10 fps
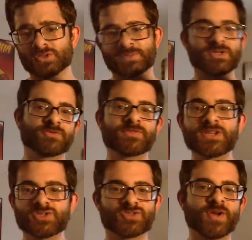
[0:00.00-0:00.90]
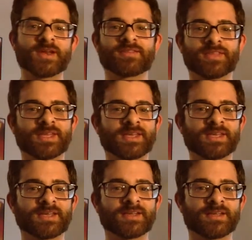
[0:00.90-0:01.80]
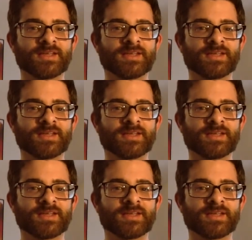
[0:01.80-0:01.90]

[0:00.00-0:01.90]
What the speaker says: special features or anything.